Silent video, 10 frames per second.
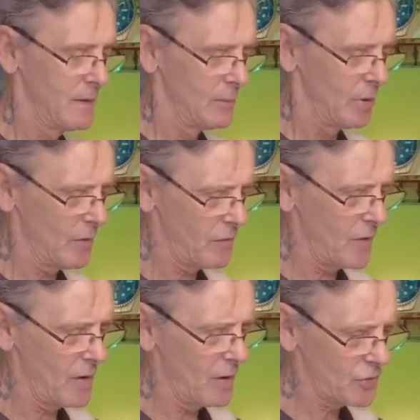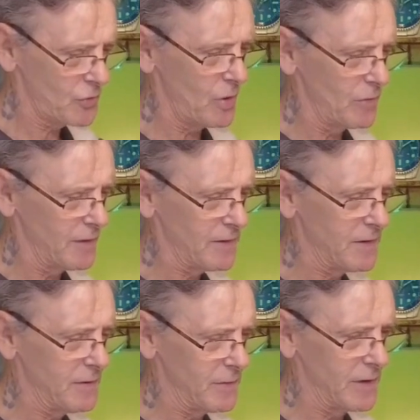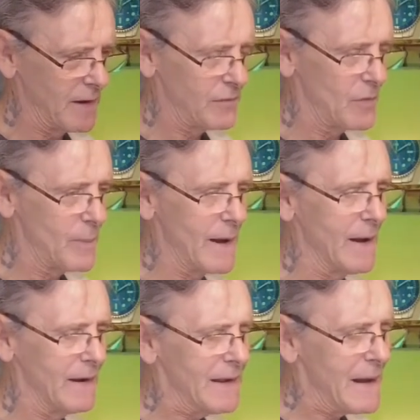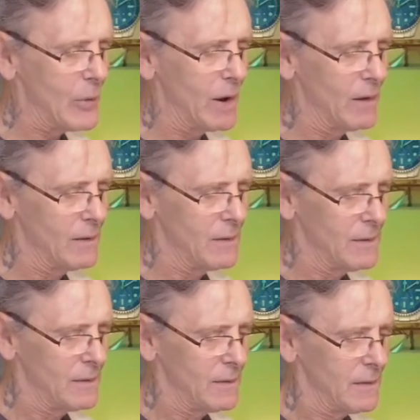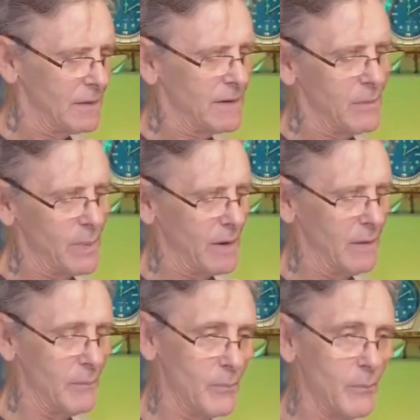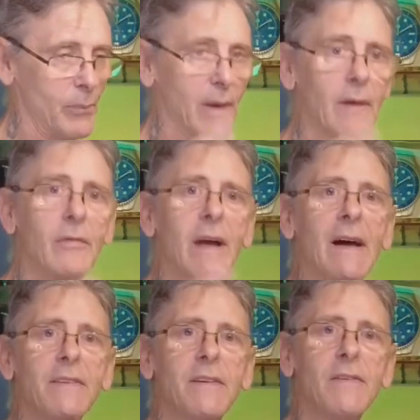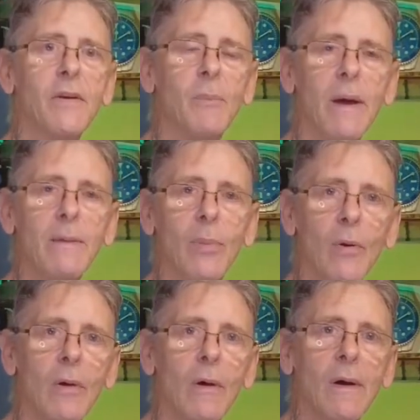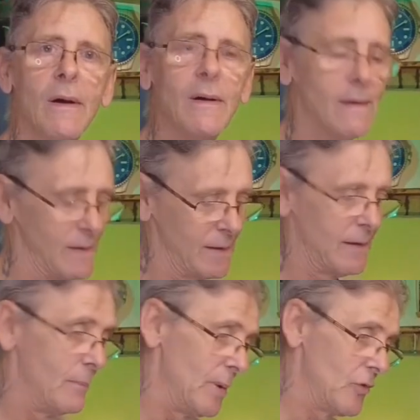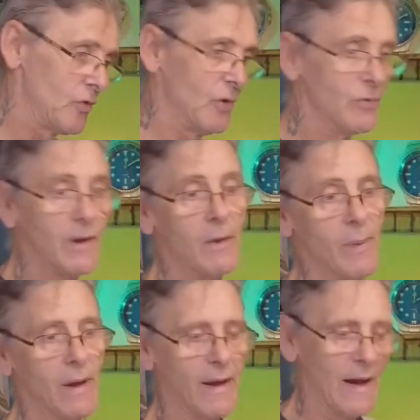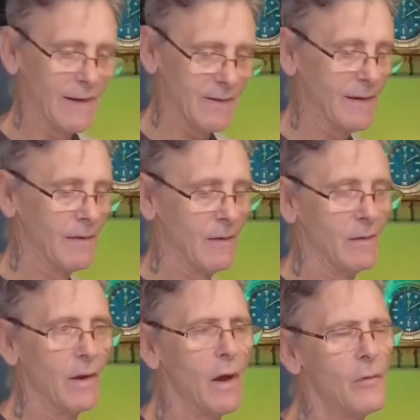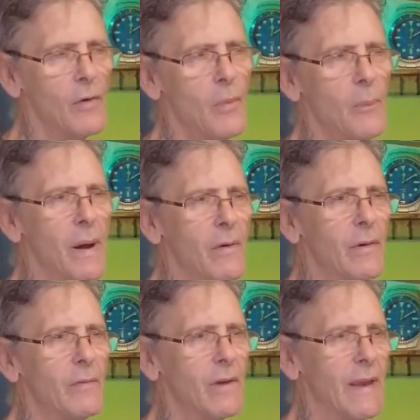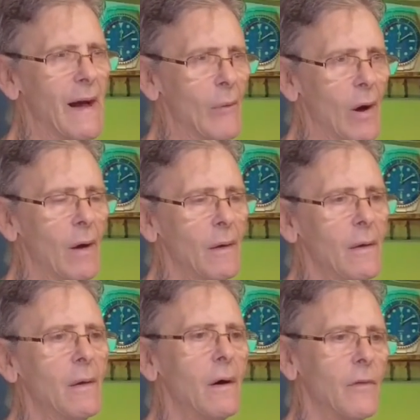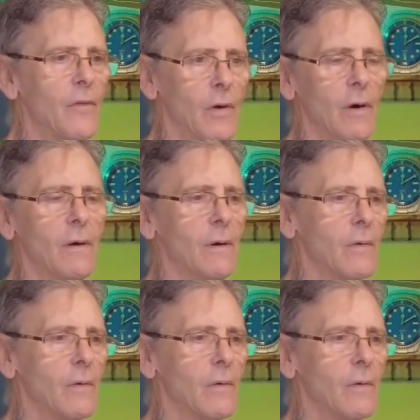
But I shot this the other day for about an hour. I did a bit of gassing to people, a bit of shooting, a bit of gassing, and over a period of an hour, I thought, oh, I'll